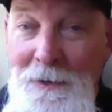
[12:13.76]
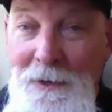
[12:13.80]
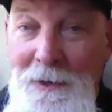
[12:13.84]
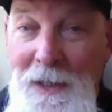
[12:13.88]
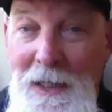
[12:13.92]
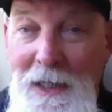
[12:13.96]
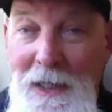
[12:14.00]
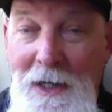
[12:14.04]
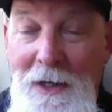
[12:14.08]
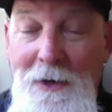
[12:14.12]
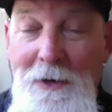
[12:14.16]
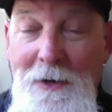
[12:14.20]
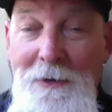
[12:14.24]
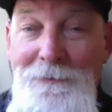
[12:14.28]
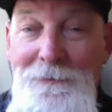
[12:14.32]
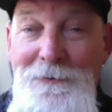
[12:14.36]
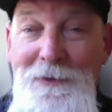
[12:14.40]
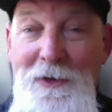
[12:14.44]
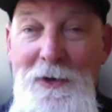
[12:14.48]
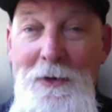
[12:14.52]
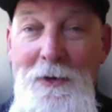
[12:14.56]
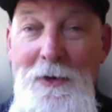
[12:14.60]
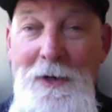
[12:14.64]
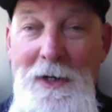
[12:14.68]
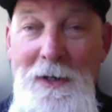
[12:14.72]
you know, if
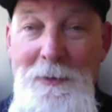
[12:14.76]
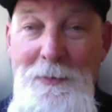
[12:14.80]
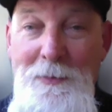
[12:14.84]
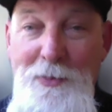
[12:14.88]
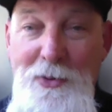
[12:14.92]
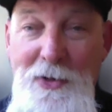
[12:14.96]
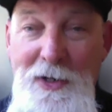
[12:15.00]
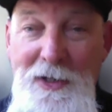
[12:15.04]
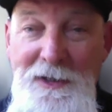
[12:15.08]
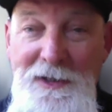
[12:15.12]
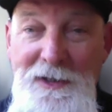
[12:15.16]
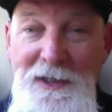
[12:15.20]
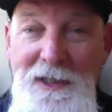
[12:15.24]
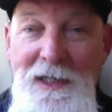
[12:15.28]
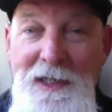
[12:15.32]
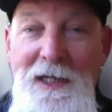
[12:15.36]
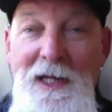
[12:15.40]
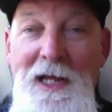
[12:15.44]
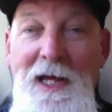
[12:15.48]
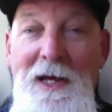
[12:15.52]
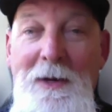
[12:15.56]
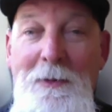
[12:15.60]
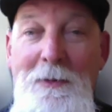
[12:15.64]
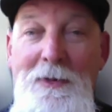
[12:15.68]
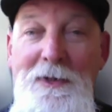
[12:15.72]
you were in a prison
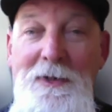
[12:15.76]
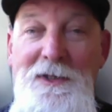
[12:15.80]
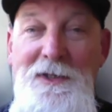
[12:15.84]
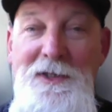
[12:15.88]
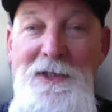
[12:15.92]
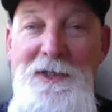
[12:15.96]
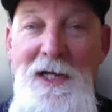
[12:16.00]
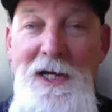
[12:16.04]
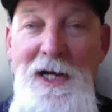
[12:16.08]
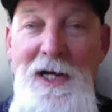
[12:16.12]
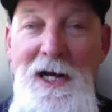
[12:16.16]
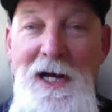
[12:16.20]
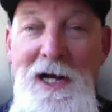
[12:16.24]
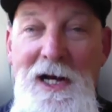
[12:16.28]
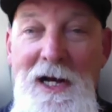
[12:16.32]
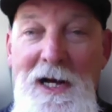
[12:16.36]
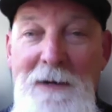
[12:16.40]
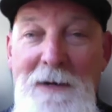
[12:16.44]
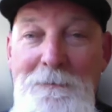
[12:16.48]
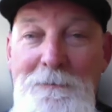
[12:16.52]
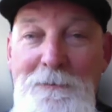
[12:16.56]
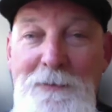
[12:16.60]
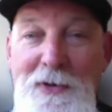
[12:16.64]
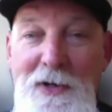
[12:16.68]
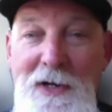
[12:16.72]
that was
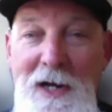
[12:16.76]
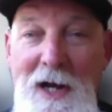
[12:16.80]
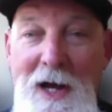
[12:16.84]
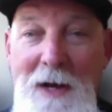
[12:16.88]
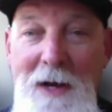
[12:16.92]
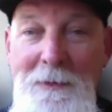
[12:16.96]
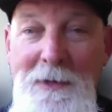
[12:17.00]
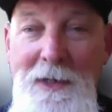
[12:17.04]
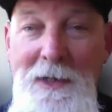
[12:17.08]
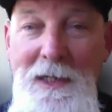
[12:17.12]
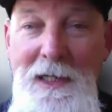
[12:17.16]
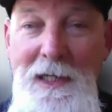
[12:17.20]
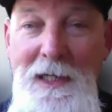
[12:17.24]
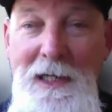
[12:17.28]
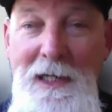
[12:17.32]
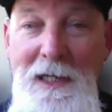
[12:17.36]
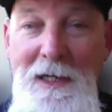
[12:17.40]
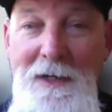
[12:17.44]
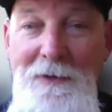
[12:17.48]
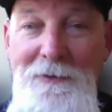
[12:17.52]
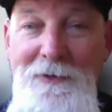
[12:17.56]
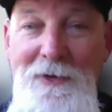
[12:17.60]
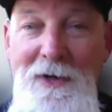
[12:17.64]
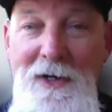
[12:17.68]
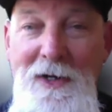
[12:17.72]
predominantly
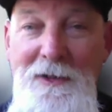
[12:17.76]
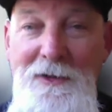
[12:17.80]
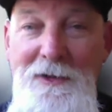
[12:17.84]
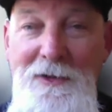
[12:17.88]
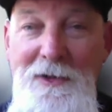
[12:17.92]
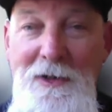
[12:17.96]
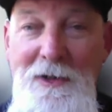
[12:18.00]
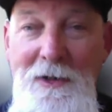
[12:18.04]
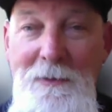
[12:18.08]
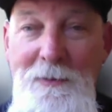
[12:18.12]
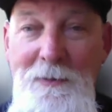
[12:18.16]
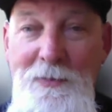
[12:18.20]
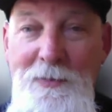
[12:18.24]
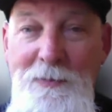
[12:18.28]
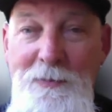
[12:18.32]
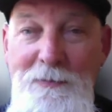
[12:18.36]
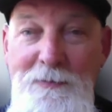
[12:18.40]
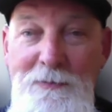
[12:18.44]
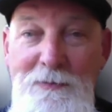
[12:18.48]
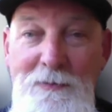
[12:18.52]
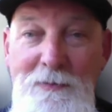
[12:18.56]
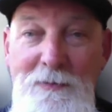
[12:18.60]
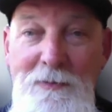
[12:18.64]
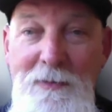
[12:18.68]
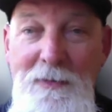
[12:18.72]
of a certain
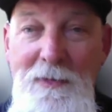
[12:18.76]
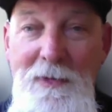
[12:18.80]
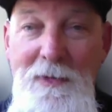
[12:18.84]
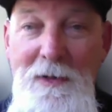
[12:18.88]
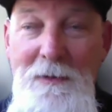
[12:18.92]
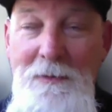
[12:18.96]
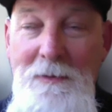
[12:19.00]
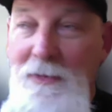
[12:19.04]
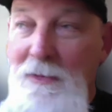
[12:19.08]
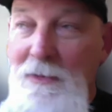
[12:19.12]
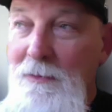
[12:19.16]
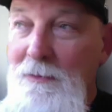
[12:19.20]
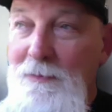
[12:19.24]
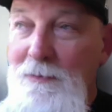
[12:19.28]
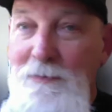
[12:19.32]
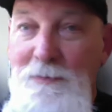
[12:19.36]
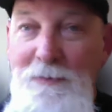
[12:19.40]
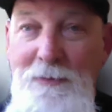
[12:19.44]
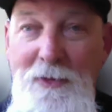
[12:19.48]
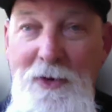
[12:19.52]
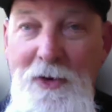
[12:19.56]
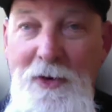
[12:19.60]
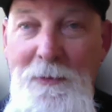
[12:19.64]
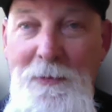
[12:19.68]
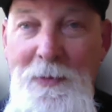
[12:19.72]

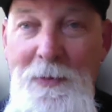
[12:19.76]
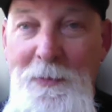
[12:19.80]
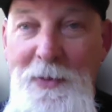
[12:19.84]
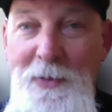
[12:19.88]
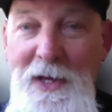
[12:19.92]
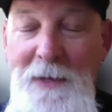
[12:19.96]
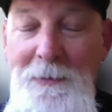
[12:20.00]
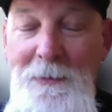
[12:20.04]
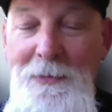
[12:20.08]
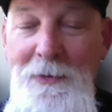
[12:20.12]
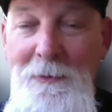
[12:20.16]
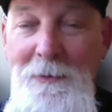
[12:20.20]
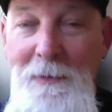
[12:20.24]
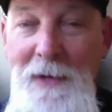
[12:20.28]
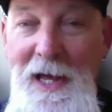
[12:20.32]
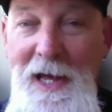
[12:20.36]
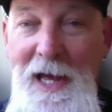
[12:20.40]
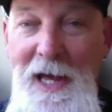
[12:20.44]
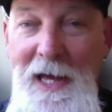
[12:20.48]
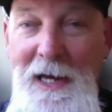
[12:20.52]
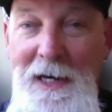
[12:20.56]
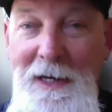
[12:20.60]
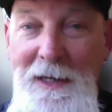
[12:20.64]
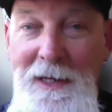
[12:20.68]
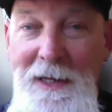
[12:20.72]
group of people,
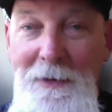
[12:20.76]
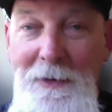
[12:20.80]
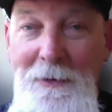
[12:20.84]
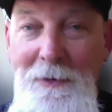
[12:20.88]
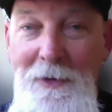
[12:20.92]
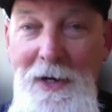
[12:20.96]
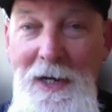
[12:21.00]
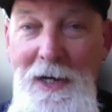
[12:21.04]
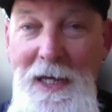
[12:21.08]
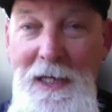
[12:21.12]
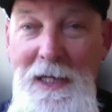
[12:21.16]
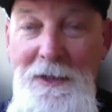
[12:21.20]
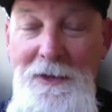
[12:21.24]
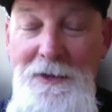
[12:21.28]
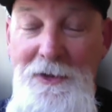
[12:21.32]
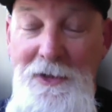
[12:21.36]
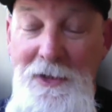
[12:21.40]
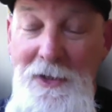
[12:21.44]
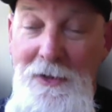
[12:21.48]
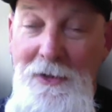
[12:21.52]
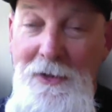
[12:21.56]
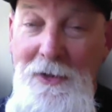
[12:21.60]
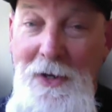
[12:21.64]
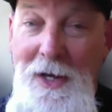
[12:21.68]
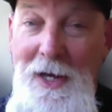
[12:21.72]
man, and they were against
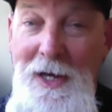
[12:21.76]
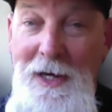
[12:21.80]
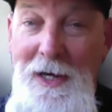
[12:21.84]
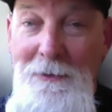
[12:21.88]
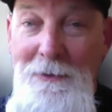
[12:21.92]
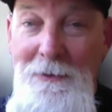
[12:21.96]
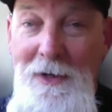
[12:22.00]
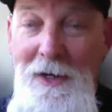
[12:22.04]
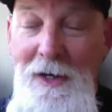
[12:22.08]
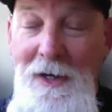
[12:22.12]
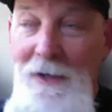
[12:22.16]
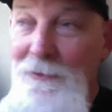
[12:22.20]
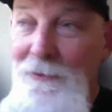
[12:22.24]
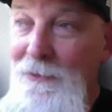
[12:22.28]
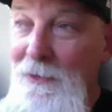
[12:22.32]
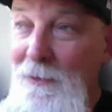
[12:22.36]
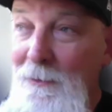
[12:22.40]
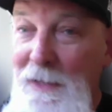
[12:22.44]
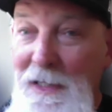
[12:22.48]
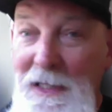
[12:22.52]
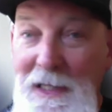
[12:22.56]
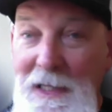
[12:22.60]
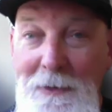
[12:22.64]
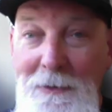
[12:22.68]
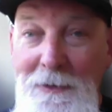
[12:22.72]
you, you had it rough. I
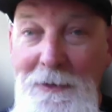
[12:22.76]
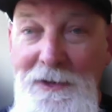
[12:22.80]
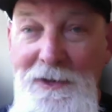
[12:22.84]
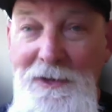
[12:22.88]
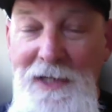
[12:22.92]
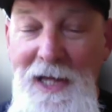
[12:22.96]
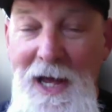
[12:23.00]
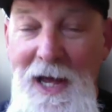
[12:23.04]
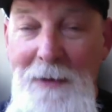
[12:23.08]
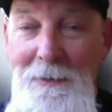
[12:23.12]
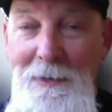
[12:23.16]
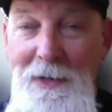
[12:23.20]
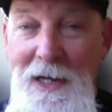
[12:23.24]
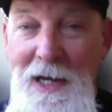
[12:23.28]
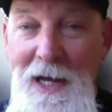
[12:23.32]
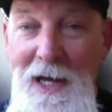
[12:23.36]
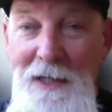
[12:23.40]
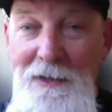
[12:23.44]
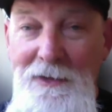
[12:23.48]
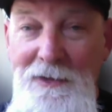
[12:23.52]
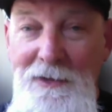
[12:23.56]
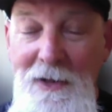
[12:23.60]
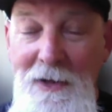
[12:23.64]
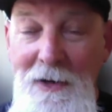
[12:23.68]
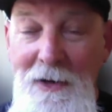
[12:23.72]
mean, they were stabbing
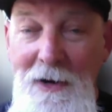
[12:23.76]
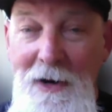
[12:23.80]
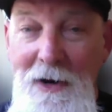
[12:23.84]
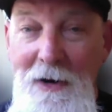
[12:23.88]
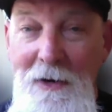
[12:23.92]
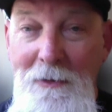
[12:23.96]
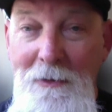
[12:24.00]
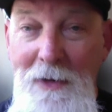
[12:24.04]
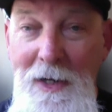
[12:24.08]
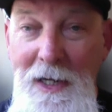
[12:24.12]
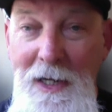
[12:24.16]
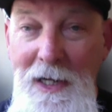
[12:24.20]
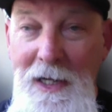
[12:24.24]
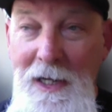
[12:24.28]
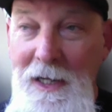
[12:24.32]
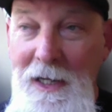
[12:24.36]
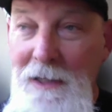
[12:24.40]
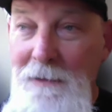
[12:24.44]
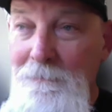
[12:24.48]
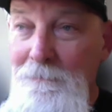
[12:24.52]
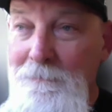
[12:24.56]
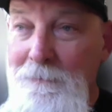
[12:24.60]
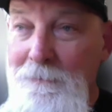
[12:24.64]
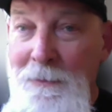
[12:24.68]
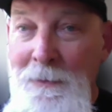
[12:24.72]
guys in the
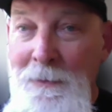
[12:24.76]
hallway.